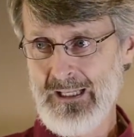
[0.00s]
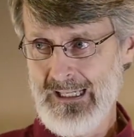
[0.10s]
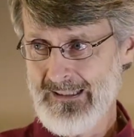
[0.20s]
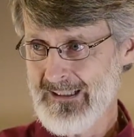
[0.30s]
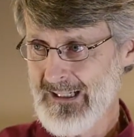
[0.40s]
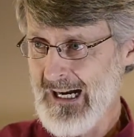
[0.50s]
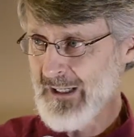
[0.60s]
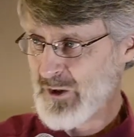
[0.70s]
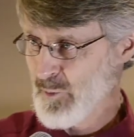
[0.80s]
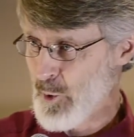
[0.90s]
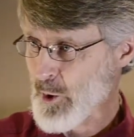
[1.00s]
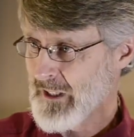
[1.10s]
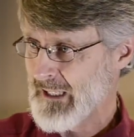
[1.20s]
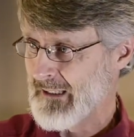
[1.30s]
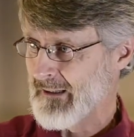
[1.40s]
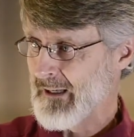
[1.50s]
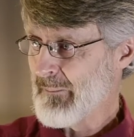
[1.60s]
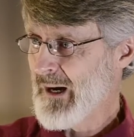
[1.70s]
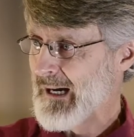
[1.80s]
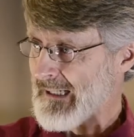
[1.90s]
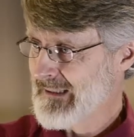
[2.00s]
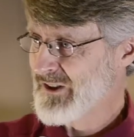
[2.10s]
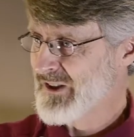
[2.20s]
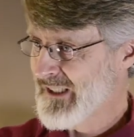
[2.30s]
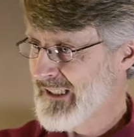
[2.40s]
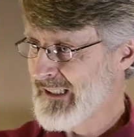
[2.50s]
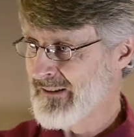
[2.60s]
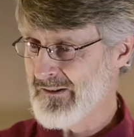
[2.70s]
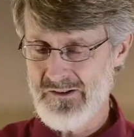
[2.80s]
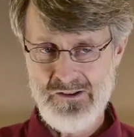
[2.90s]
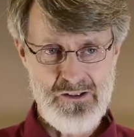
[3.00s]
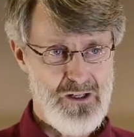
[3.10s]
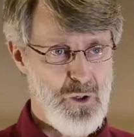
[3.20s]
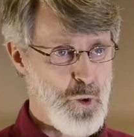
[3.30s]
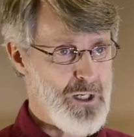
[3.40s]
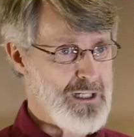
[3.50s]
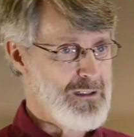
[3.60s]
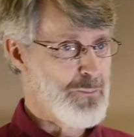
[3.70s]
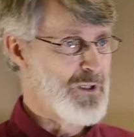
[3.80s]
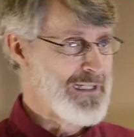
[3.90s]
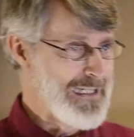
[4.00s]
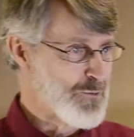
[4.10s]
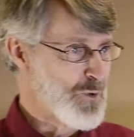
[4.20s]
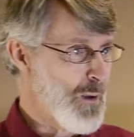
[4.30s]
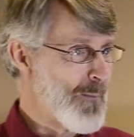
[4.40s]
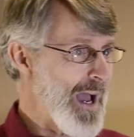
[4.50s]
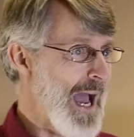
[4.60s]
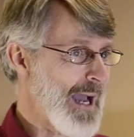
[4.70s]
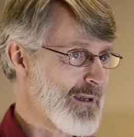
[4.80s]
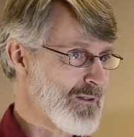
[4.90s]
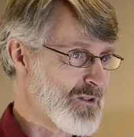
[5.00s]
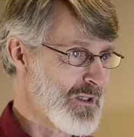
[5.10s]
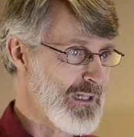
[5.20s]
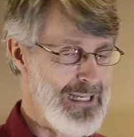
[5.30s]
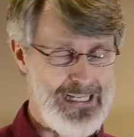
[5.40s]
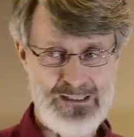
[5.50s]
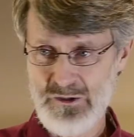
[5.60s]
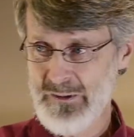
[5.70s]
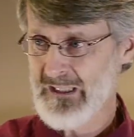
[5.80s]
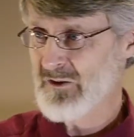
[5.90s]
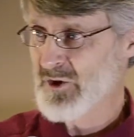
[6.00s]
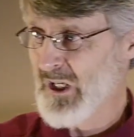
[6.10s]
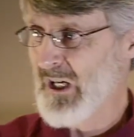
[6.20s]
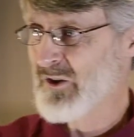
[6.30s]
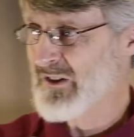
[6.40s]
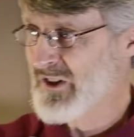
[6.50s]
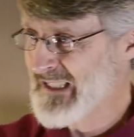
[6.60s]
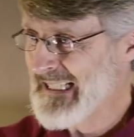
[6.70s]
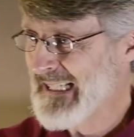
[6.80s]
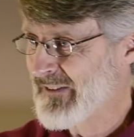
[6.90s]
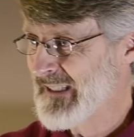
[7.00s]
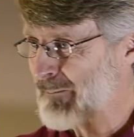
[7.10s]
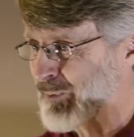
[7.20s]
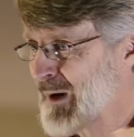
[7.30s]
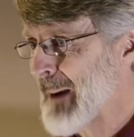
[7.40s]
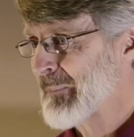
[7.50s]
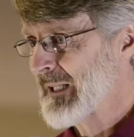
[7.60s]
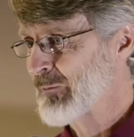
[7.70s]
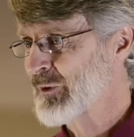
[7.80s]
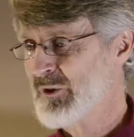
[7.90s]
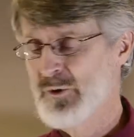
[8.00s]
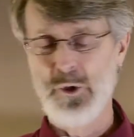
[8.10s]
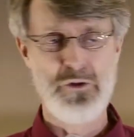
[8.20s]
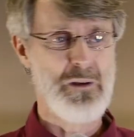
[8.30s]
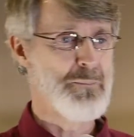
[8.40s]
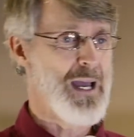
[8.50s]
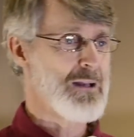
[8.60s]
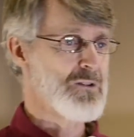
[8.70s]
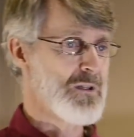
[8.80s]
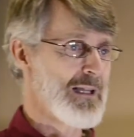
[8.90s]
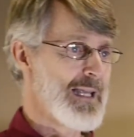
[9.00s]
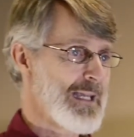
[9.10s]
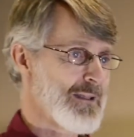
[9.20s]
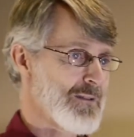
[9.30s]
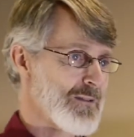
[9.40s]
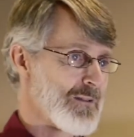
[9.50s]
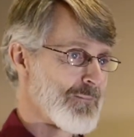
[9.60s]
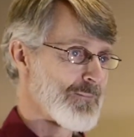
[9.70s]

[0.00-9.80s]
And that God is working behind the scenes, working to bring Israel back to the land so he can judge and save and then properly restore them back to the land.